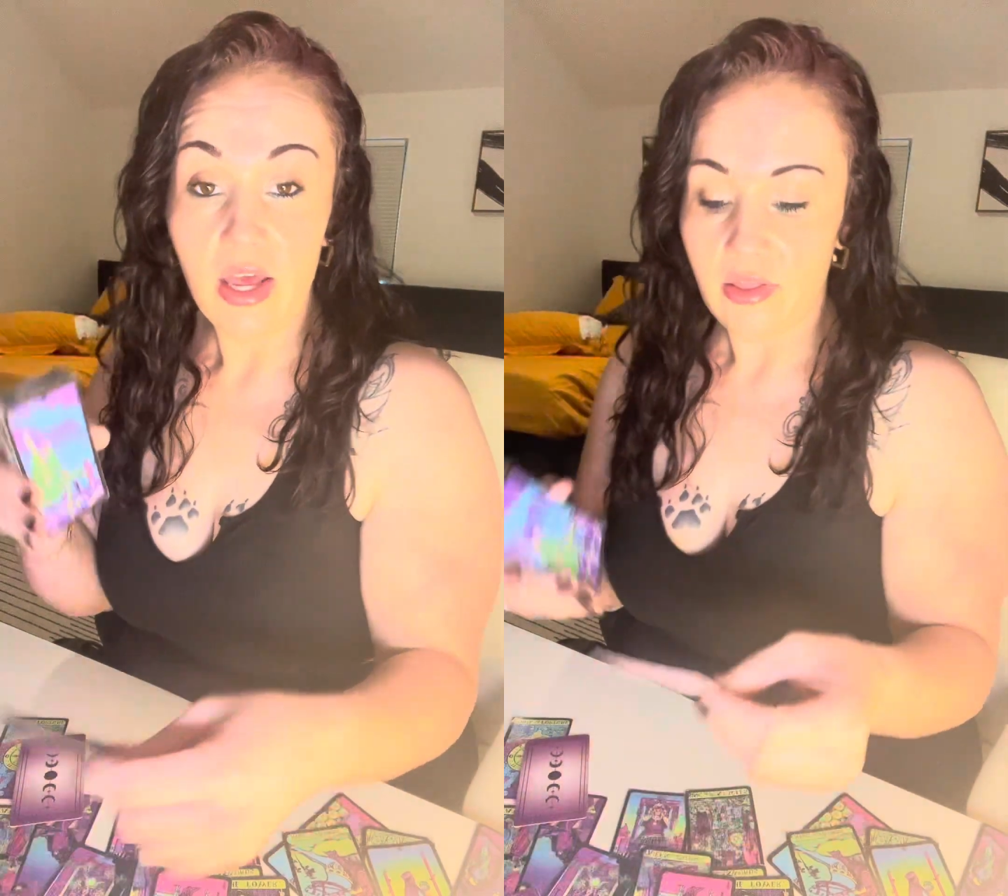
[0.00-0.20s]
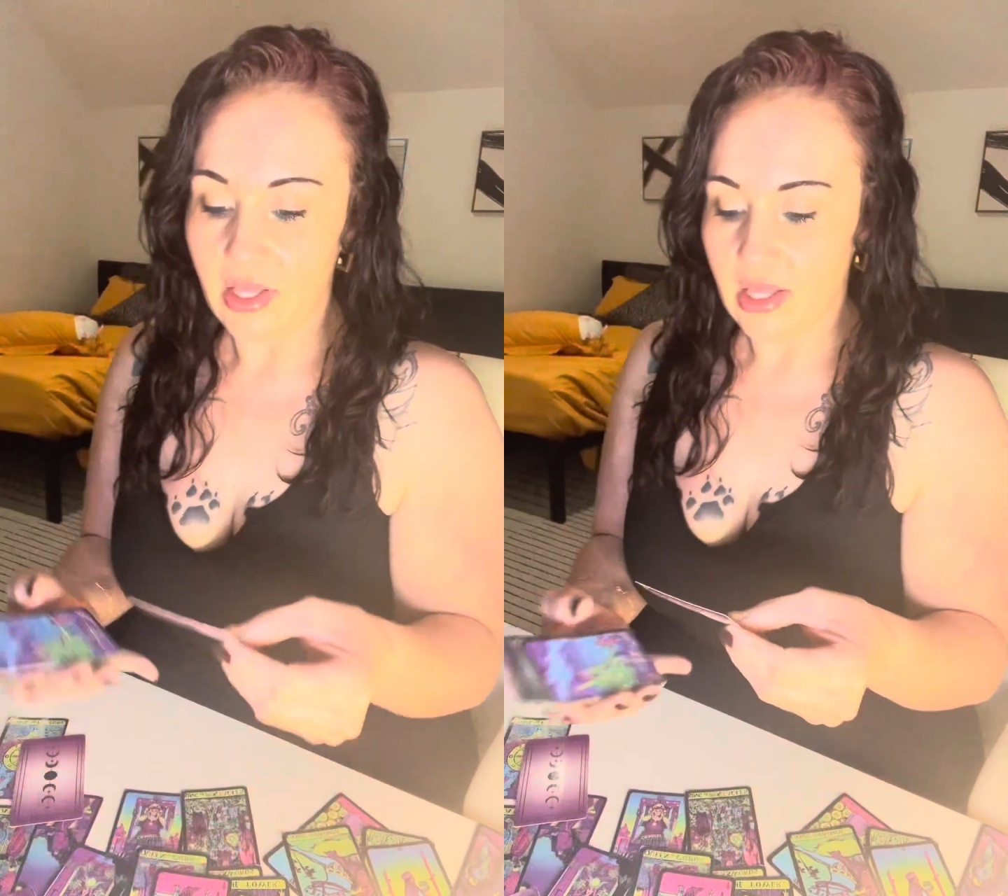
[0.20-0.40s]

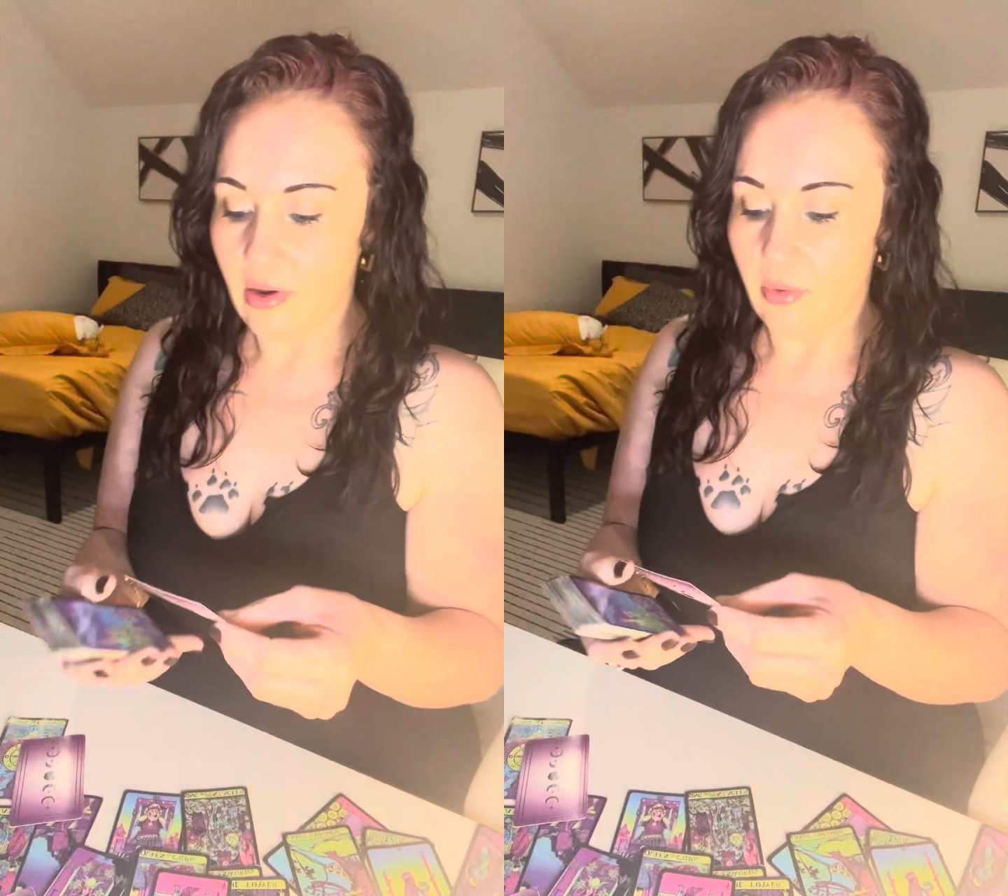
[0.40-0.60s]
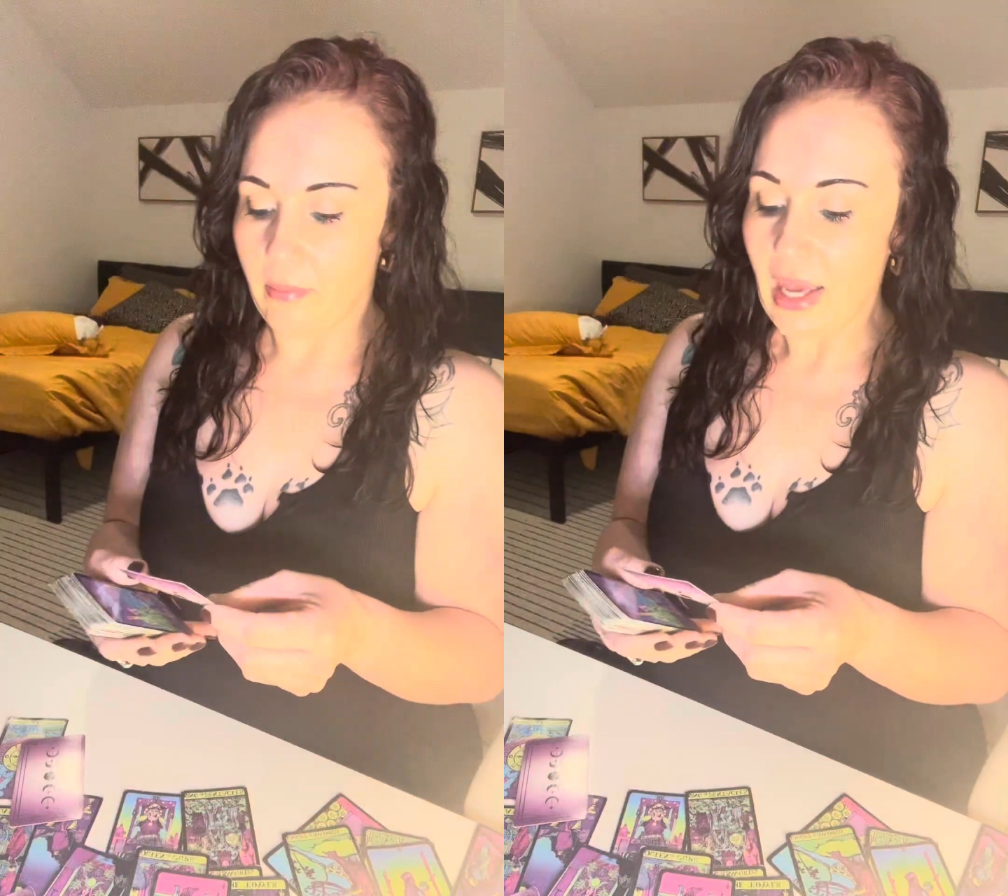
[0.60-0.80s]
that they
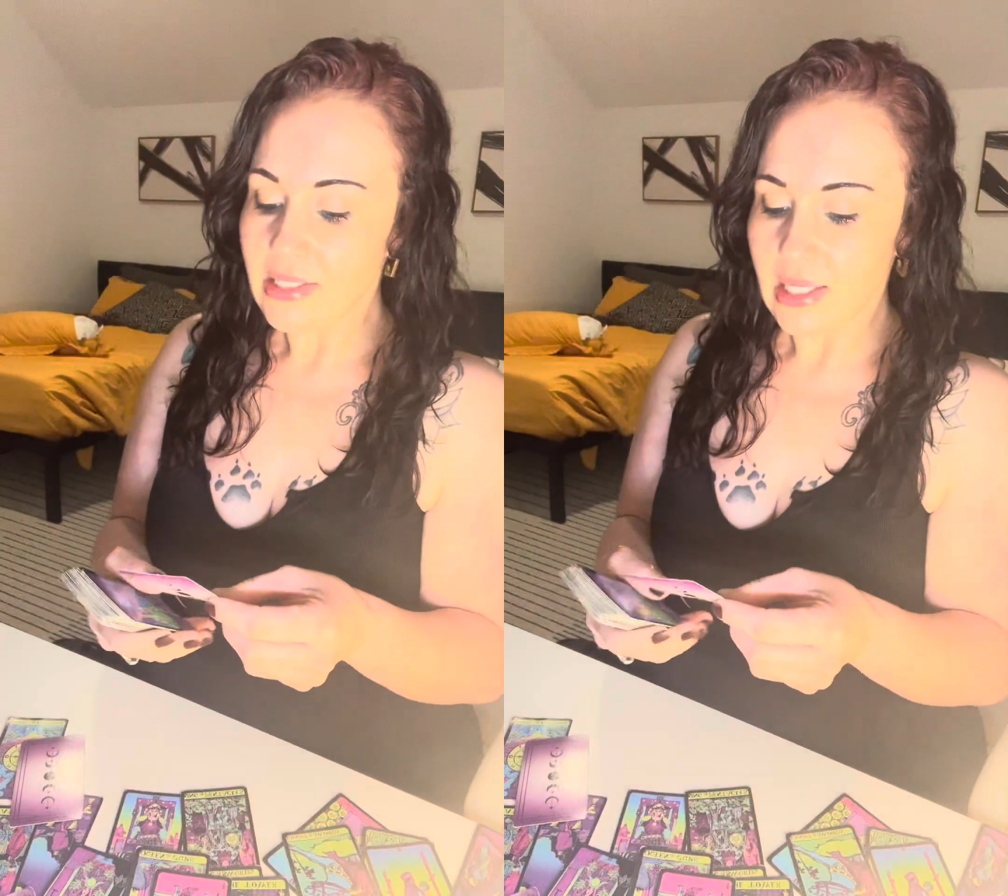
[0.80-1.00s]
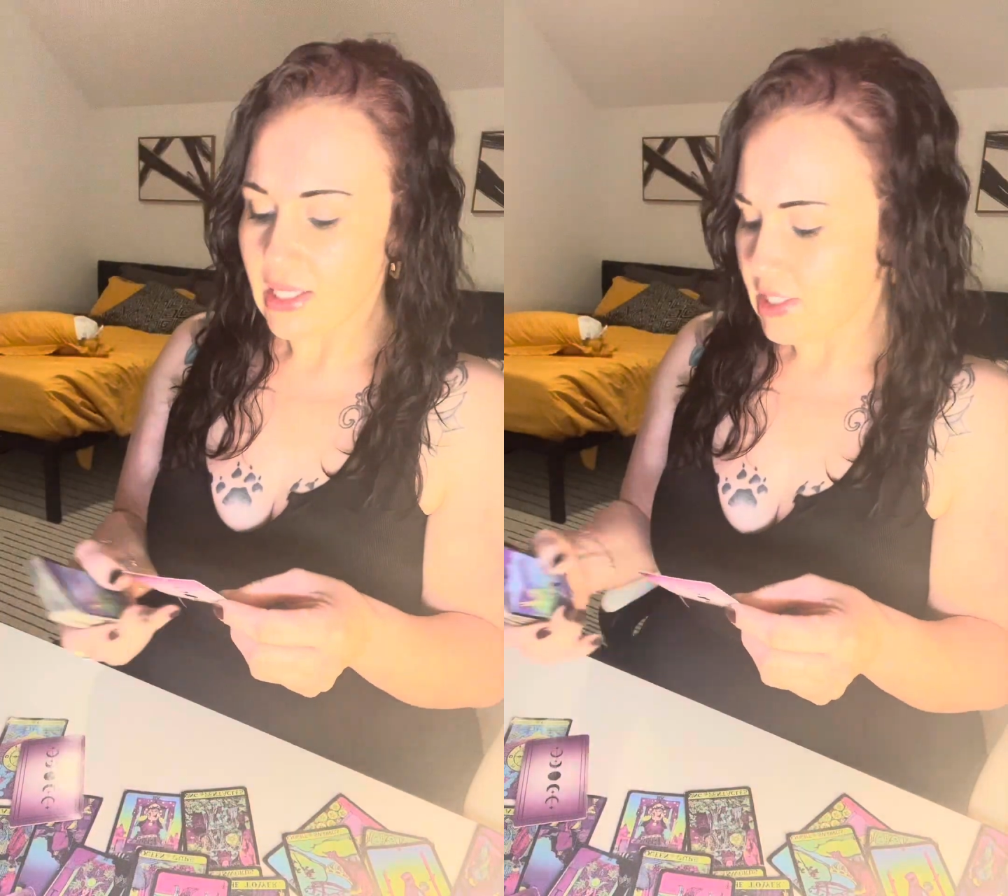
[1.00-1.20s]
were
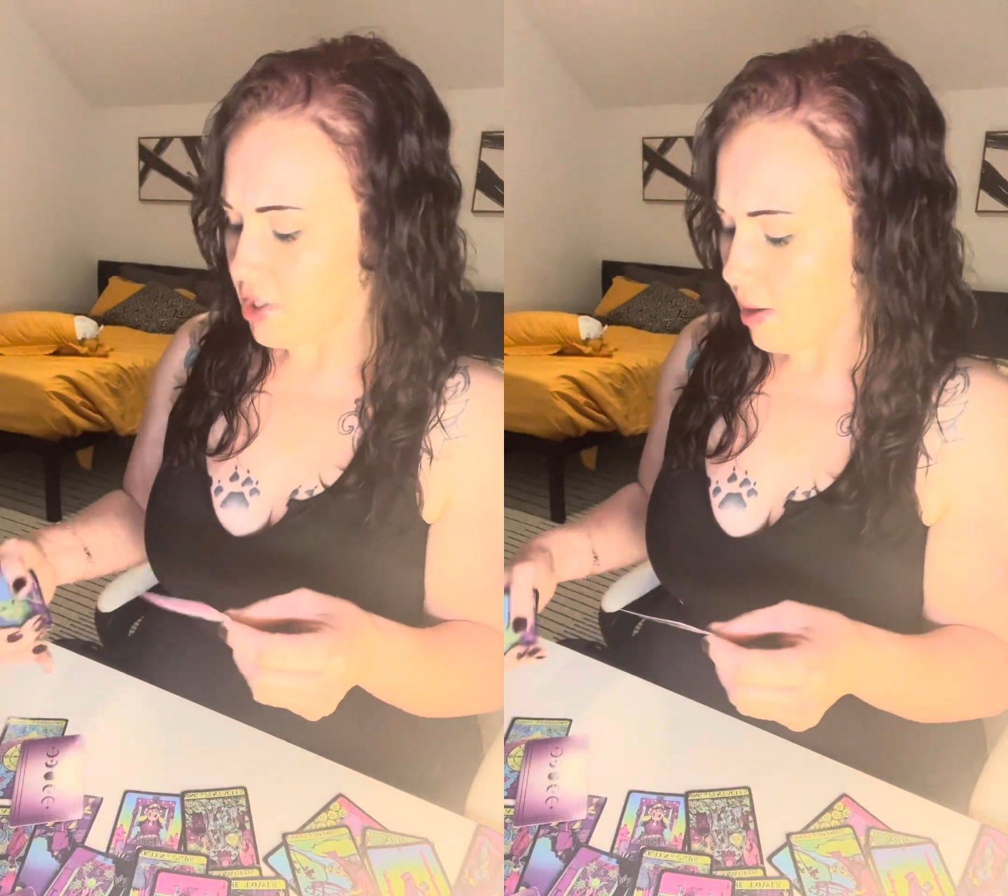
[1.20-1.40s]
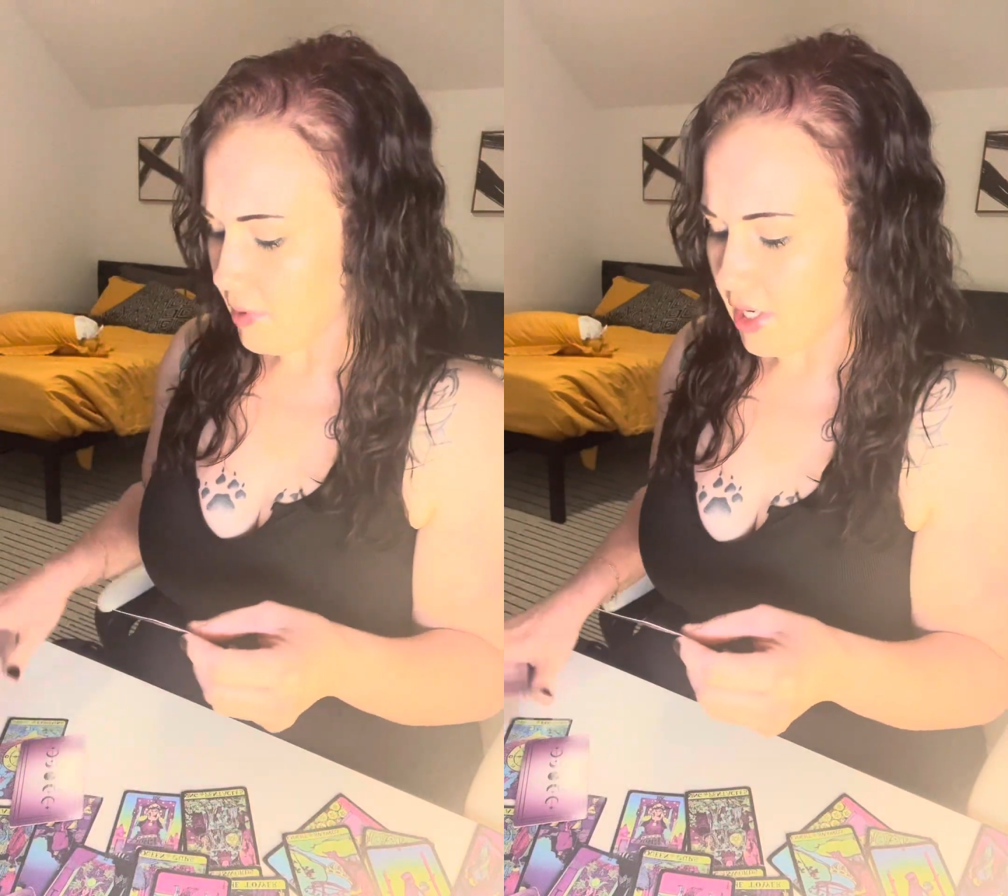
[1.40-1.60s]
masculine,
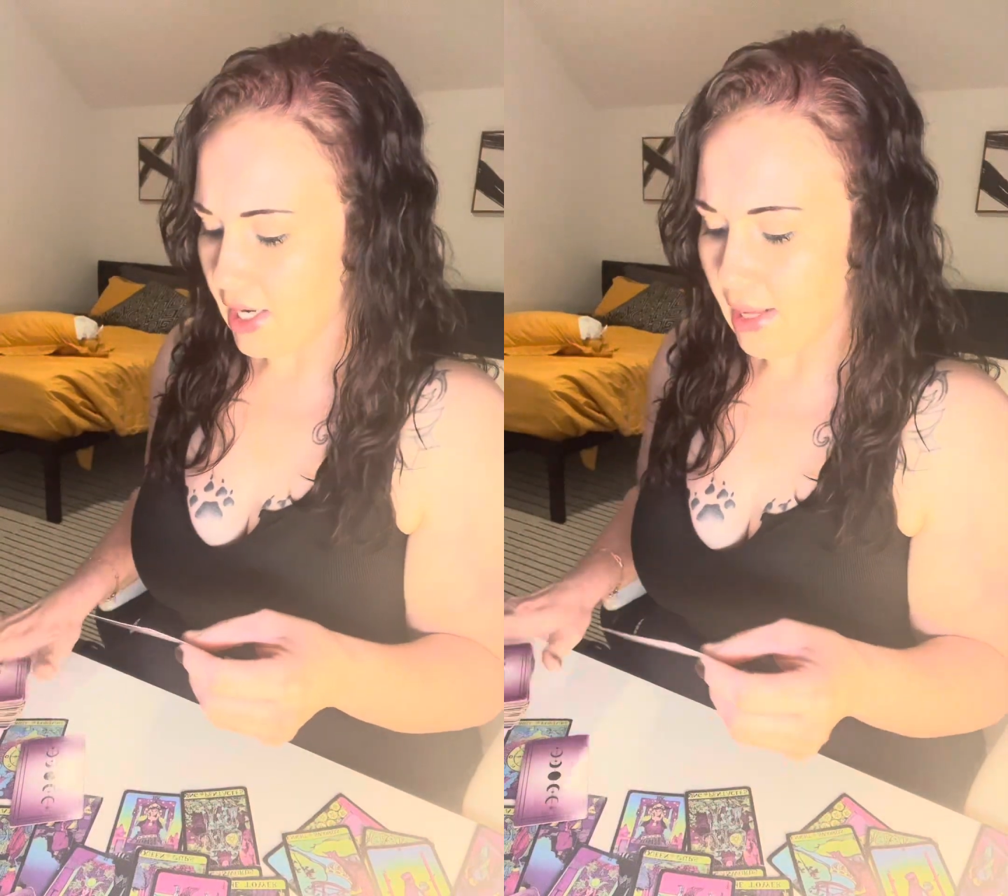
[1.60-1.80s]
dominant,